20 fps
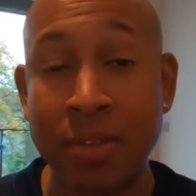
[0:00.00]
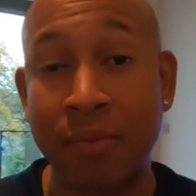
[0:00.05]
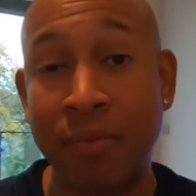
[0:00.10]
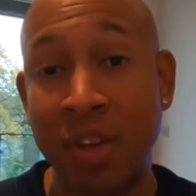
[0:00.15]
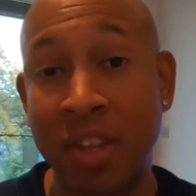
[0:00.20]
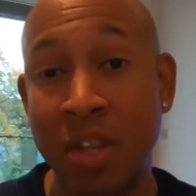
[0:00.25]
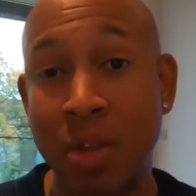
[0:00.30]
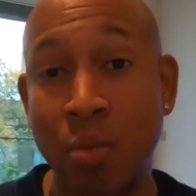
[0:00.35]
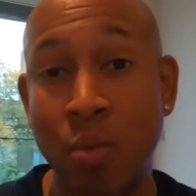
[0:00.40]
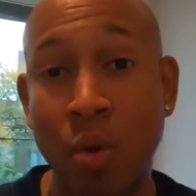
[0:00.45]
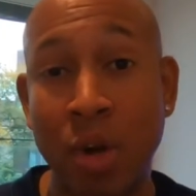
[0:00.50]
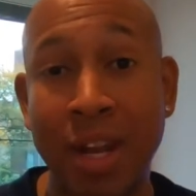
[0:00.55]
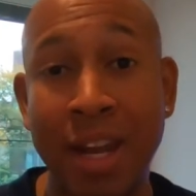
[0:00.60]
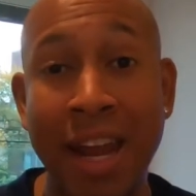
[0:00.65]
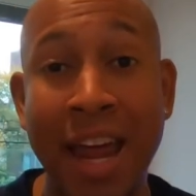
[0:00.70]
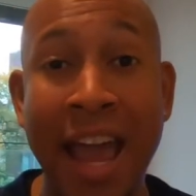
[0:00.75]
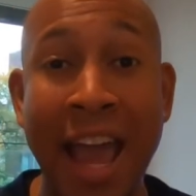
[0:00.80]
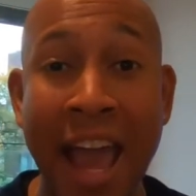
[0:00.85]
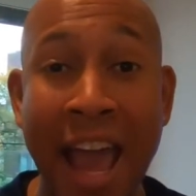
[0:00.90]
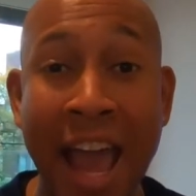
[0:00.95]

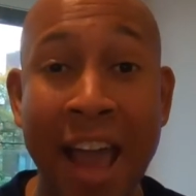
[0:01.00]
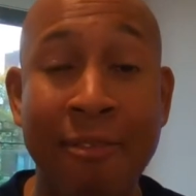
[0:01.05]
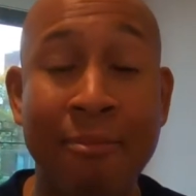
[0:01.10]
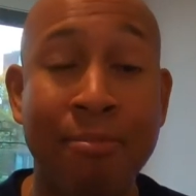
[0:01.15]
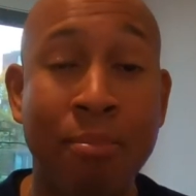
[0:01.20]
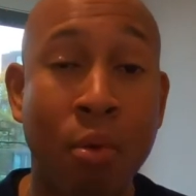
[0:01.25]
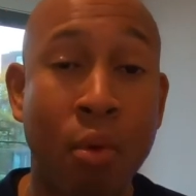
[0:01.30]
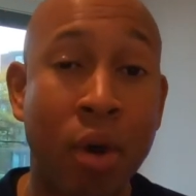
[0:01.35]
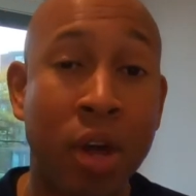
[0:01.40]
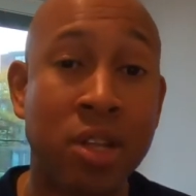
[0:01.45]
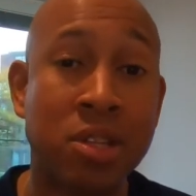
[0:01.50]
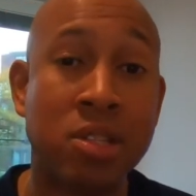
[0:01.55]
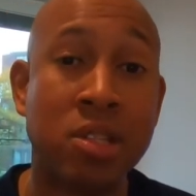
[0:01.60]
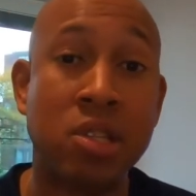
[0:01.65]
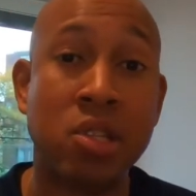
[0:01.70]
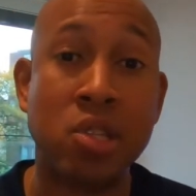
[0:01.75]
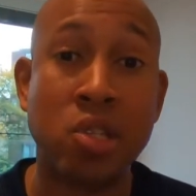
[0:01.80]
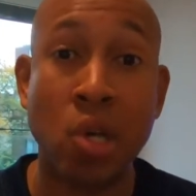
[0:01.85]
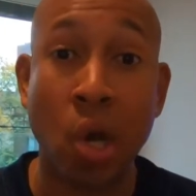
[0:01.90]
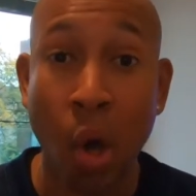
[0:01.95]
51.5
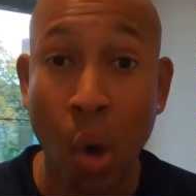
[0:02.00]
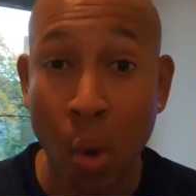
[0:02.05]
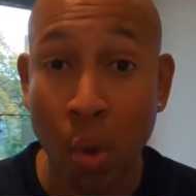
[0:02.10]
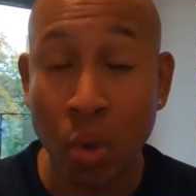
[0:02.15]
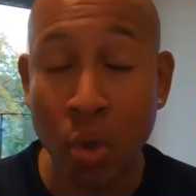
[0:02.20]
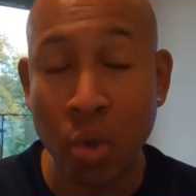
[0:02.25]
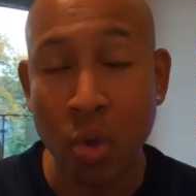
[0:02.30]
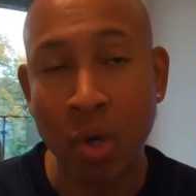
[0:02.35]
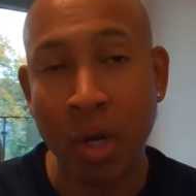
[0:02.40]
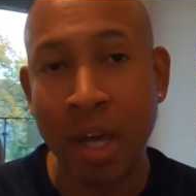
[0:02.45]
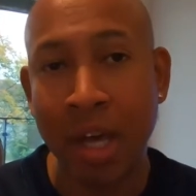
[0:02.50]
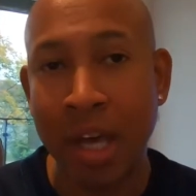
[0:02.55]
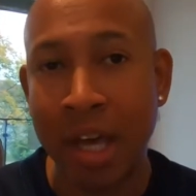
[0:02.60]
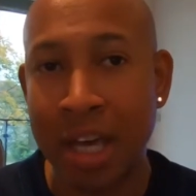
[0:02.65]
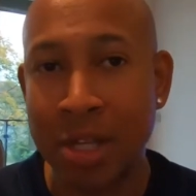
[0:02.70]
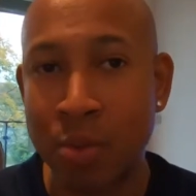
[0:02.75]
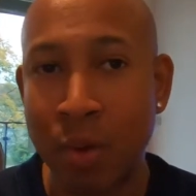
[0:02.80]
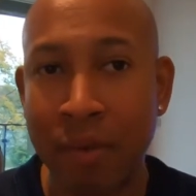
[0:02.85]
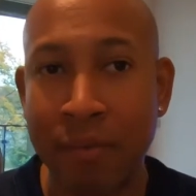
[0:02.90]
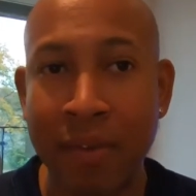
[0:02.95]
points total
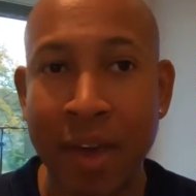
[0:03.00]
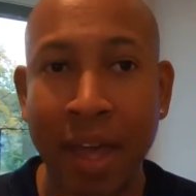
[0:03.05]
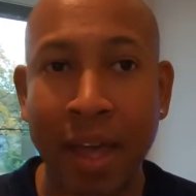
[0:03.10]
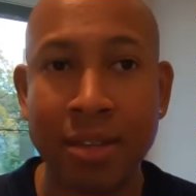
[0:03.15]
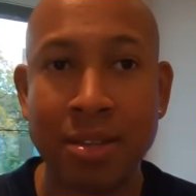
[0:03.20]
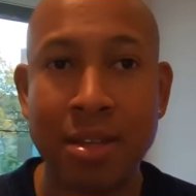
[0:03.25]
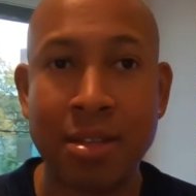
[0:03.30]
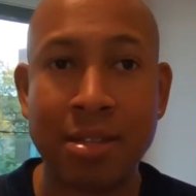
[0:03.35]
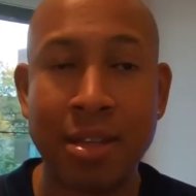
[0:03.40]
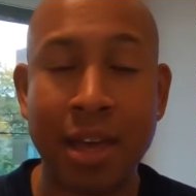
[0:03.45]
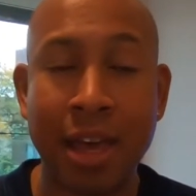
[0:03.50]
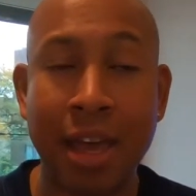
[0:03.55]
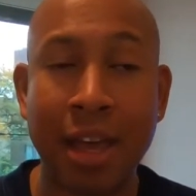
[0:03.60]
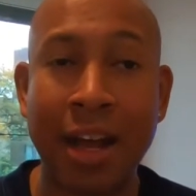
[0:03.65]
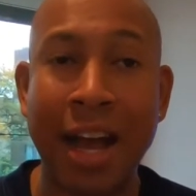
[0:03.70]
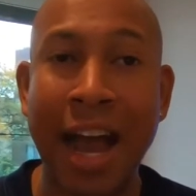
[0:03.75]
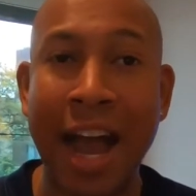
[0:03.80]
is what Vegas is saying.